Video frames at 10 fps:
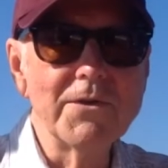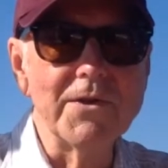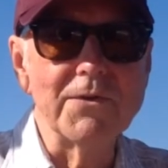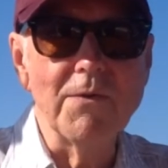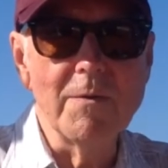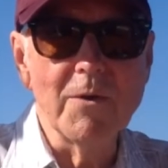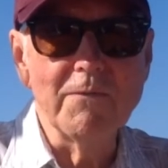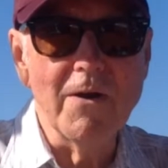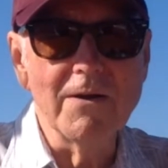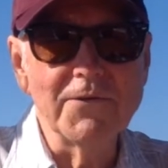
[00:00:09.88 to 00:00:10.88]
this is Raymond
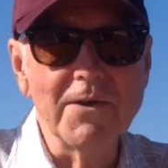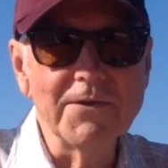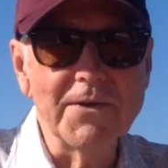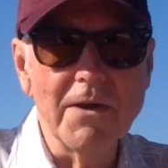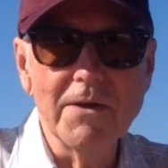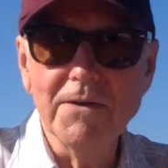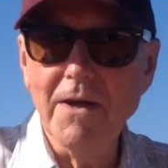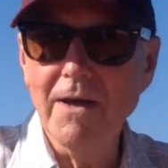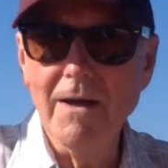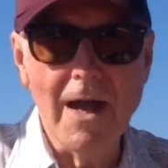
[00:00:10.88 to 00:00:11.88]
Francis, and
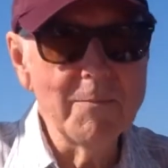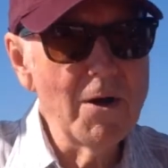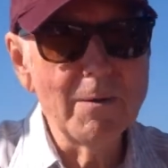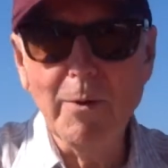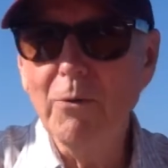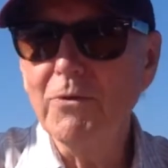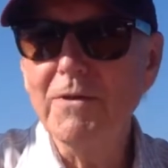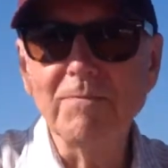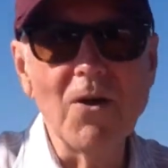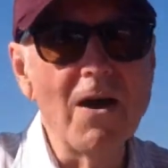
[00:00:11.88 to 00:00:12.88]
I'm on a
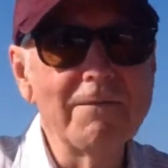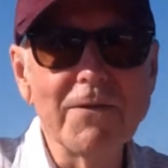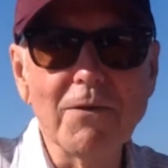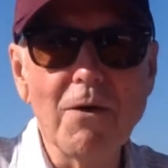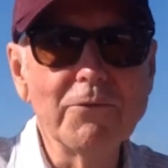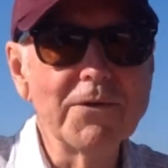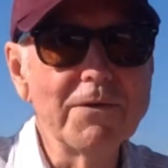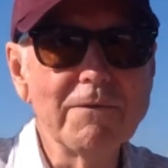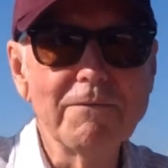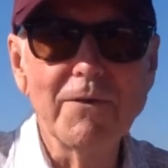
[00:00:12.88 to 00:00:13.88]
boat off the coast
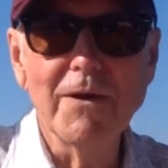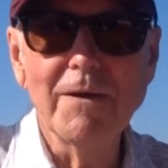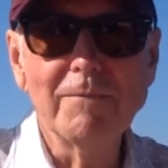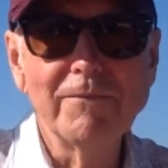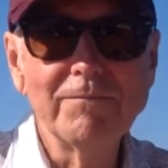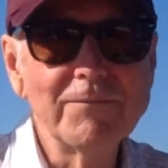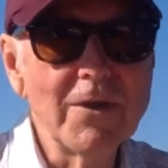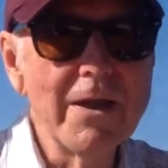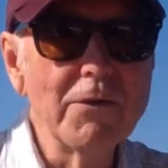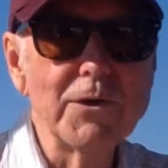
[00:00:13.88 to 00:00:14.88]
of
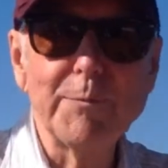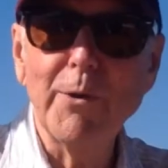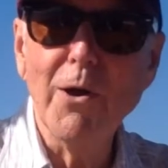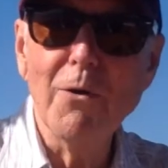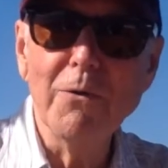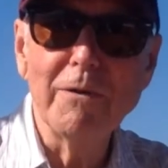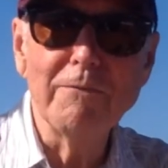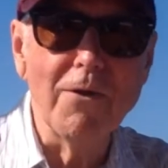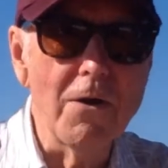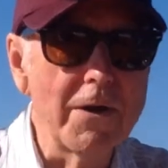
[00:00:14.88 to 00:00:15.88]
Hillsboro
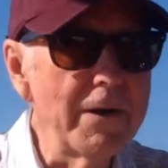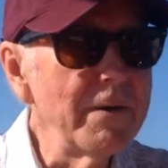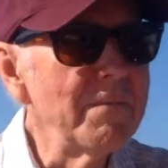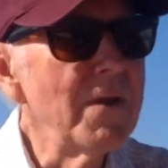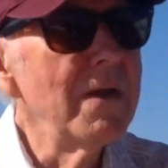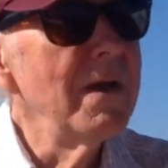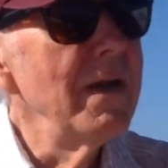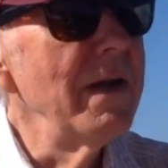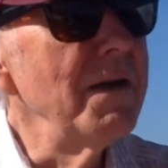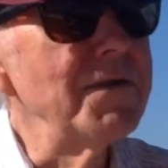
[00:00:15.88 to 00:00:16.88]
in Florida.
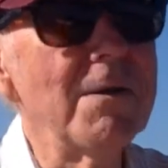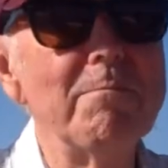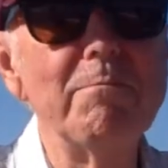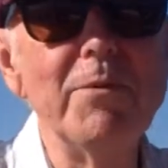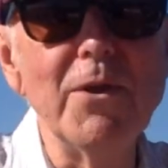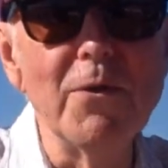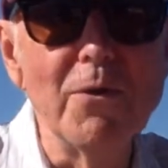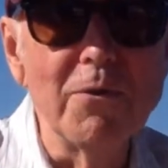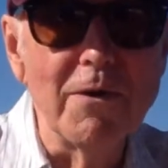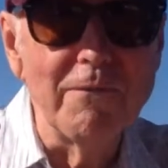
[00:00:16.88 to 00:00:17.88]
It's a
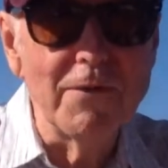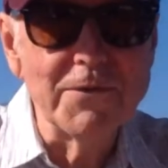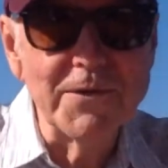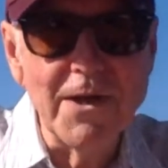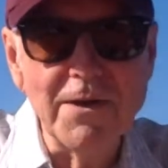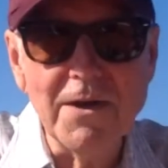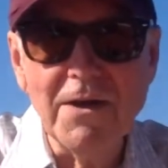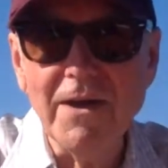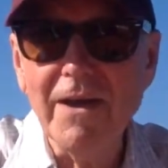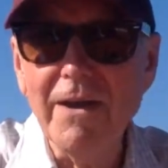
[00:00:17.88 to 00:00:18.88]
beautiful sunny
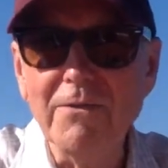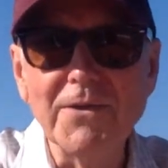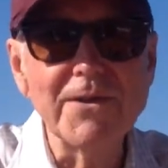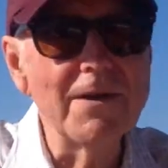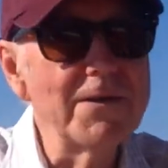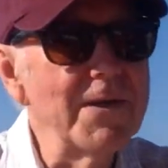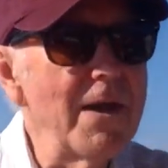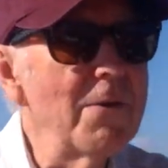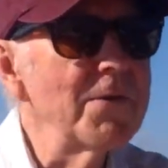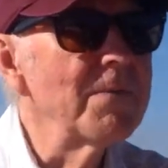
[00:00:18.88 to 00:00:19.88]
day, and the sun is
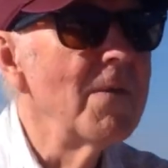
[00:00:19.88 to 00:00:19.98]
out,